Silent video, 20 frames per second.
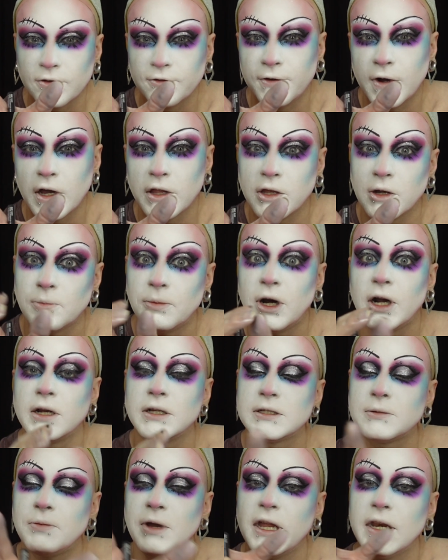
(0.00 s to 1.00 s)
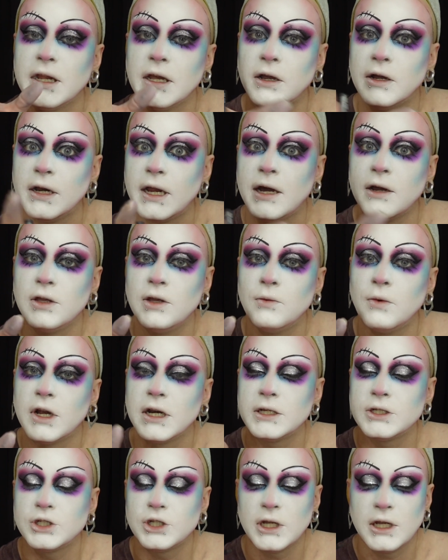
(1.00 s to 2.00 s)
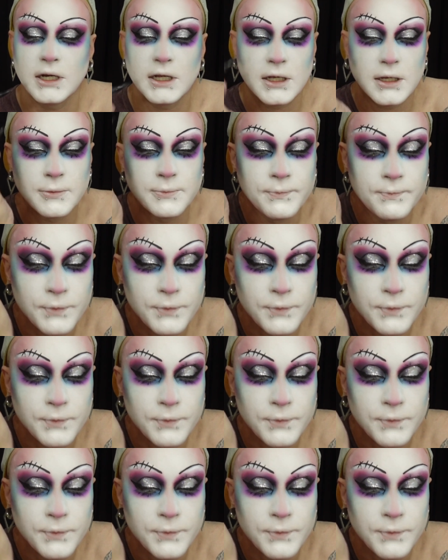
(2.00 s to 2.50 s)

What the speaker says: farther apart depending on how you want it shaded.